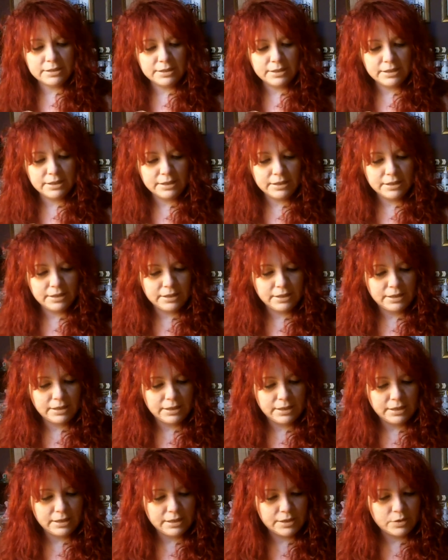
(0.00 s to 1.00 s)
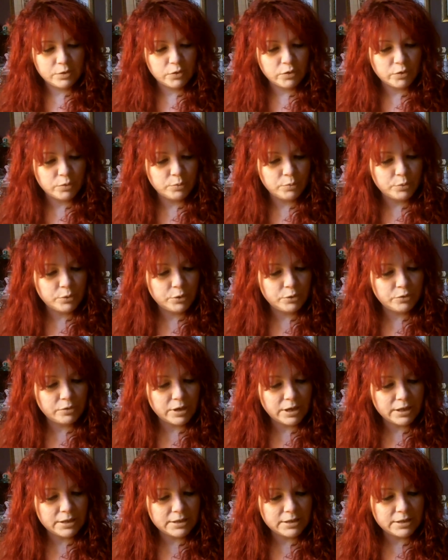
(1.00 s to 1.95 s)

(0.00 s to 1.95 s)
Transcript: thing in here is from Murad,